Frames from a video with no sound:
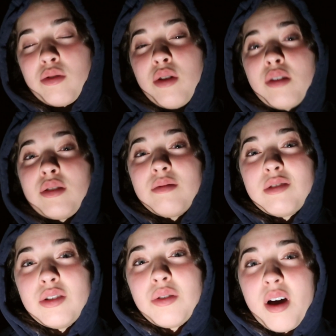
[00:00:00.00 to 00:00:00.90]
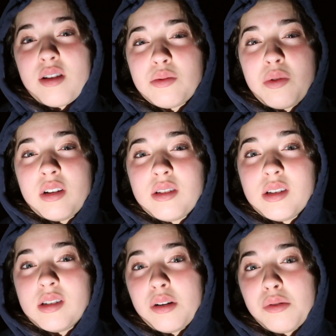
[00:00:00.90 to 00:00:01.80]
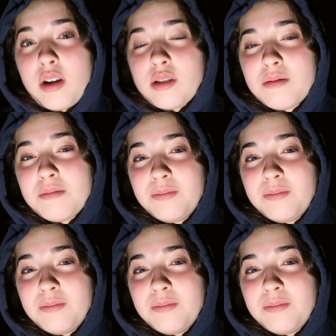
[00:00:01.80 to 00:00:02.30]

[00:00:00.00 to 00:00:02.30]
will talk to you guys when it's the sunrise.